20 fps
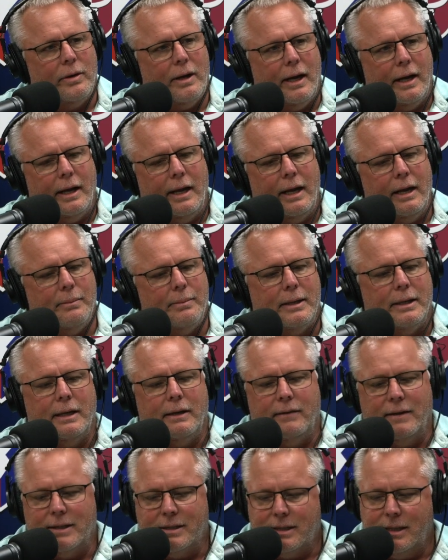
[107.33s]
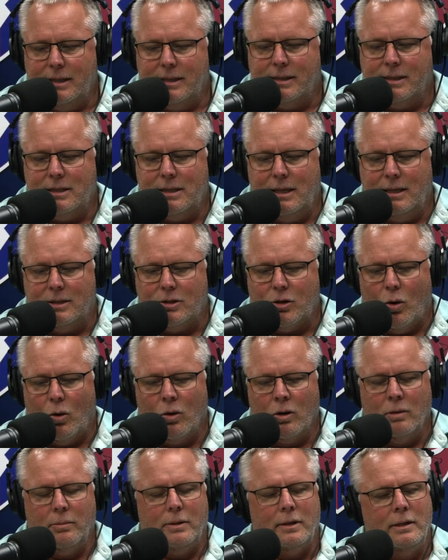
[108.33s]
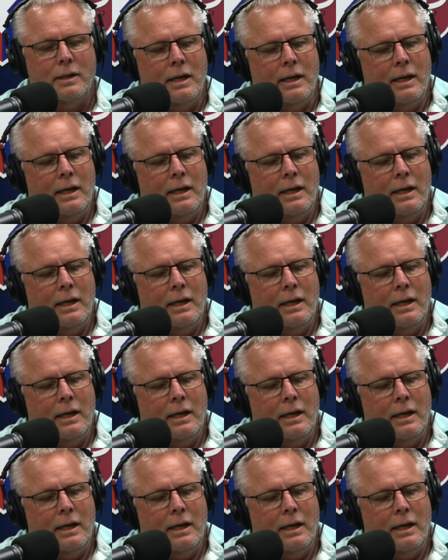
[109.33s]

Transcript: I can't believe this. It's it's horrible.